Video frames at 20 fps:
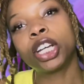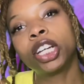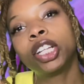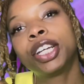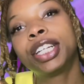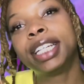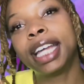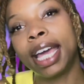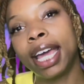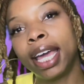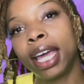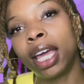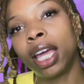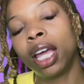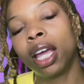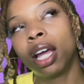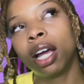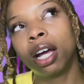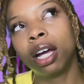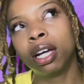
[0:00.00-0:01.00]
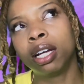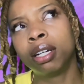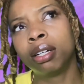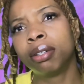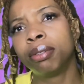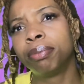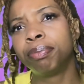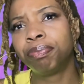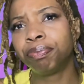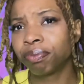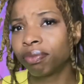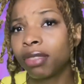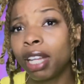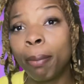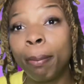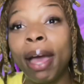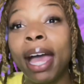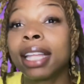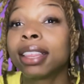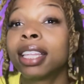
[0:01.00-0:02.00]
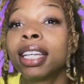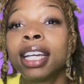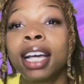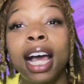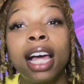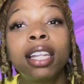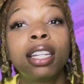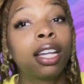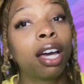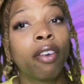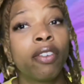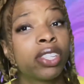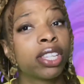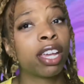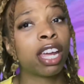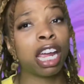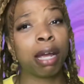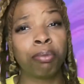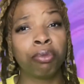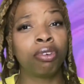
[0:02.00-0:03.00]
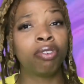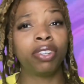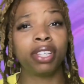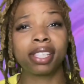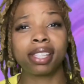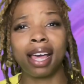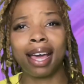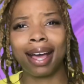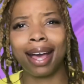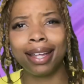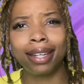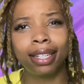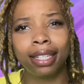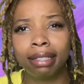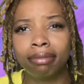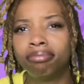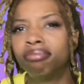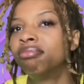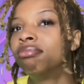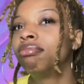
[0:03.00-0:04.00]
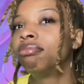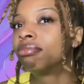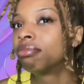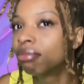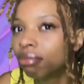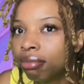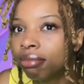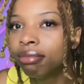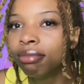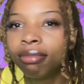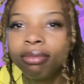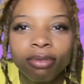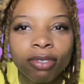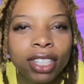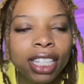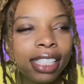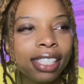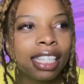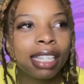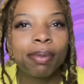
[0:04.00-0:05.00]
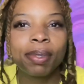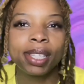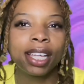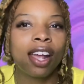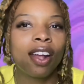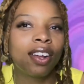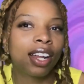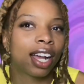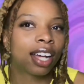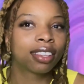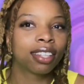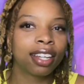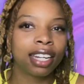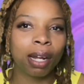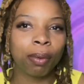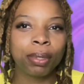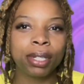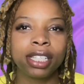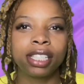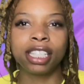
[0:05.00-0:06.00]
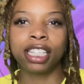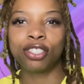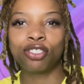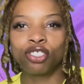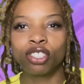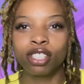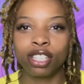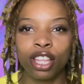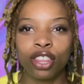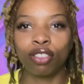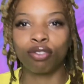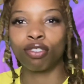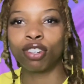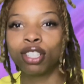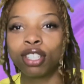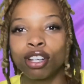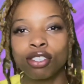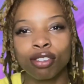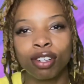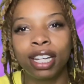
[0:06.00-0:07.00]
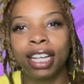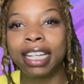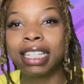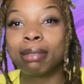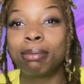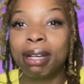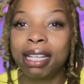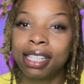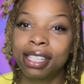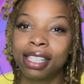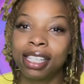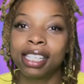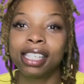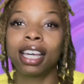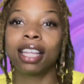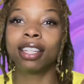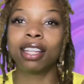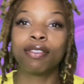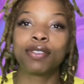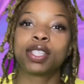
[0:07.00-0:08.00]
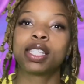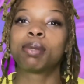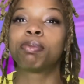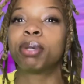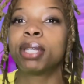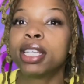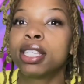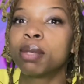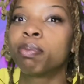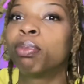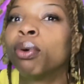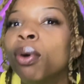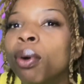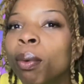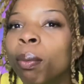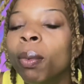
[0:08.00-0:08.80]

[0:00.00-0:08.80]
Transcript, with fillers: day, um, back then I loved scary movies. Like I didn't really see them scary. Like I thought they were just interesting thrillers on the edge of my seat. I love suspense, boom.